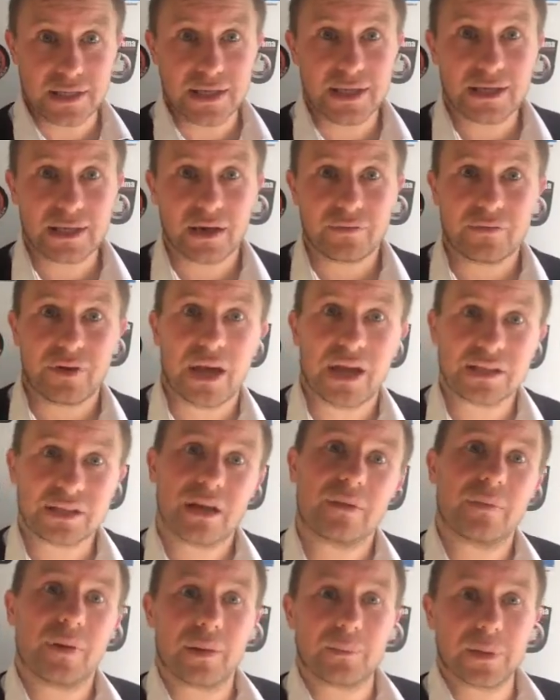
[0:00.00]
league. I'm
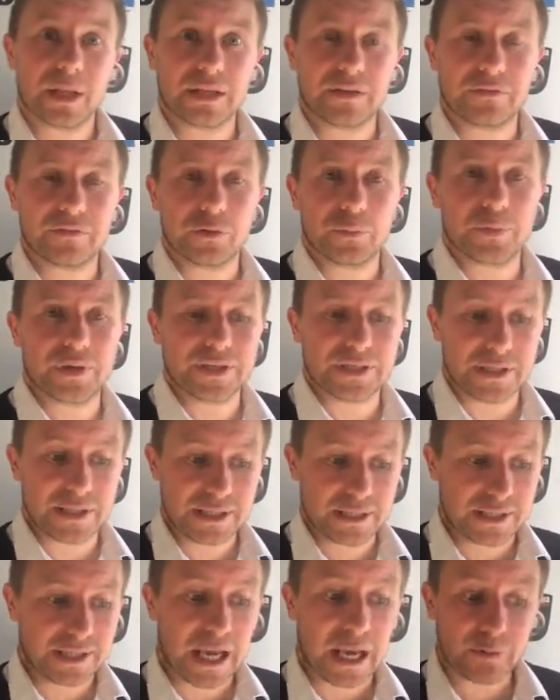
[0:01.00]
nice, I've, I've played a few
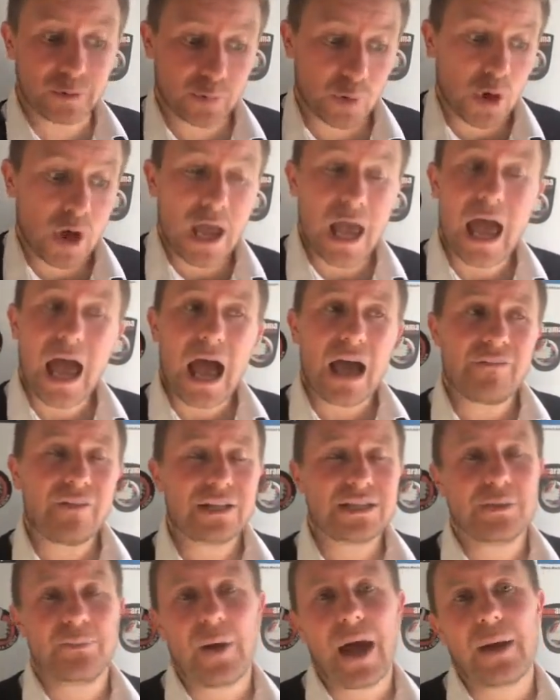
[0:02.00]
pre-season games, but I've
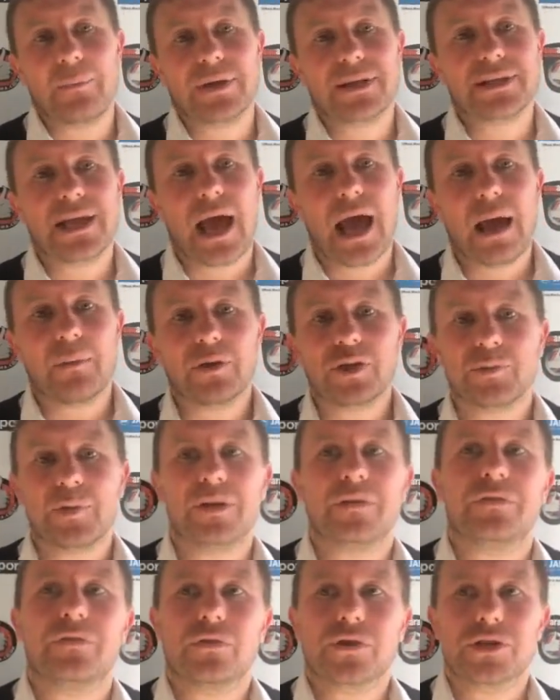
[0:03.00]
had to buy my time. It's
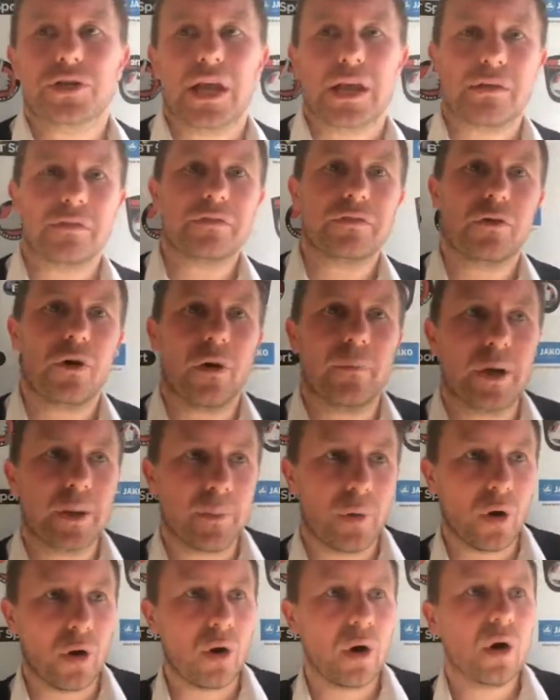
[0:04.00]
been frustrating for
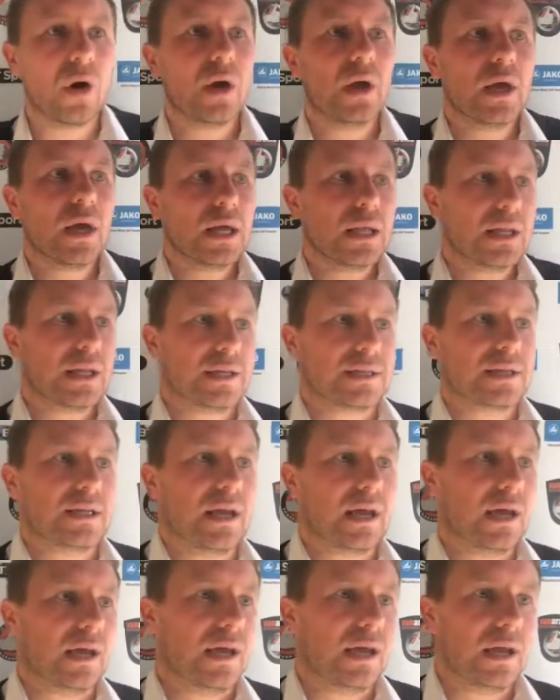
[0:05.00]
me, but
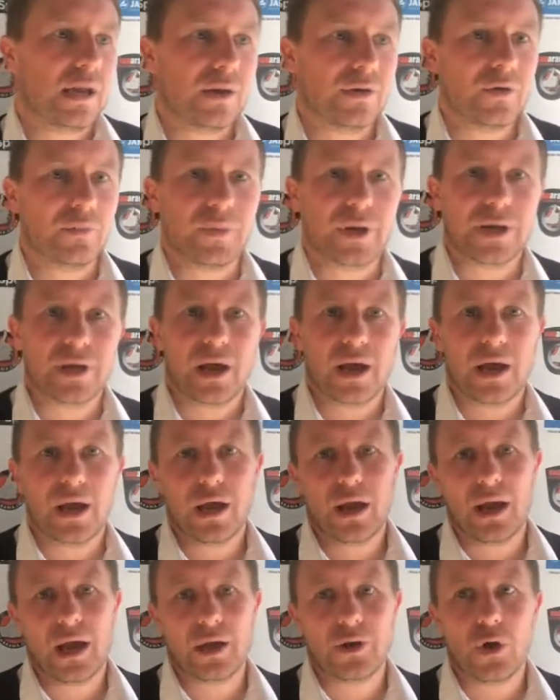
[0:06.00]
listen, I, I know what I mean. I,
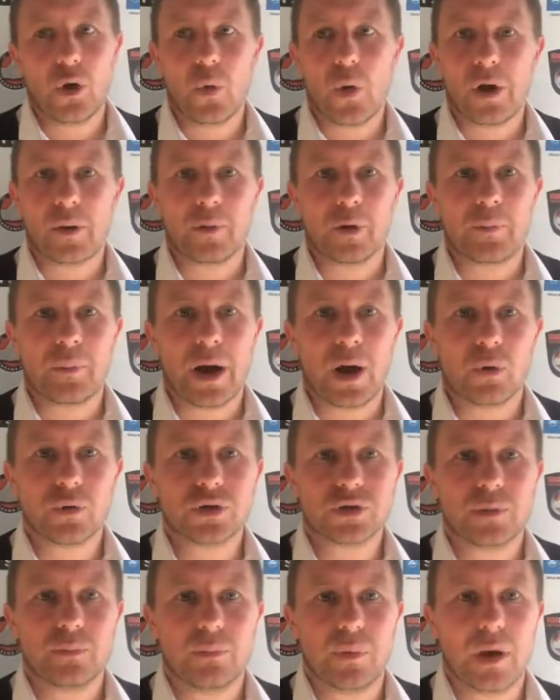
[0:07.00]
I know what I'm
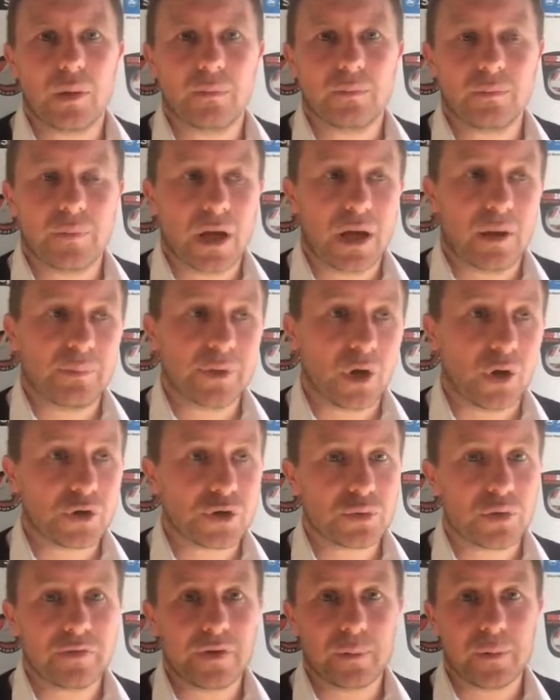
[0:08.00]
about. I'm, I'm, I'll be
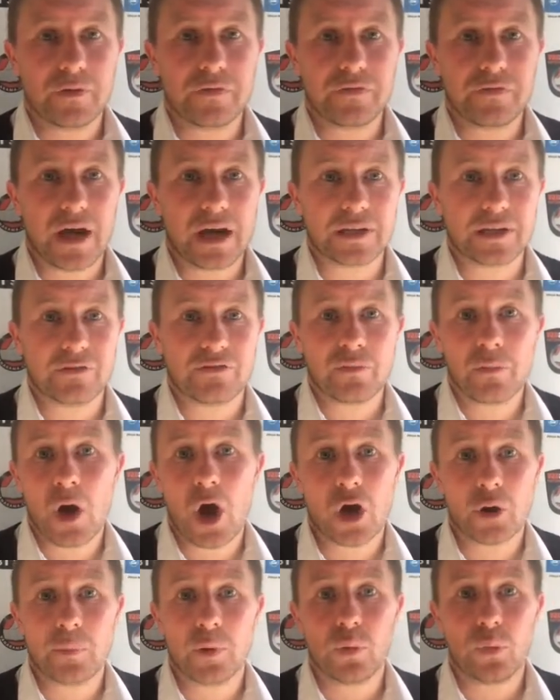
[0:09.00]
honest with you, I'm effective and
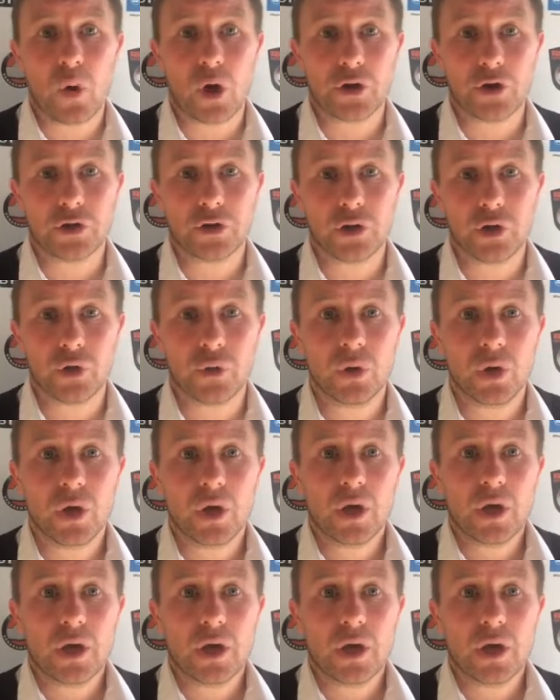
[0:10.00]
horrible what I do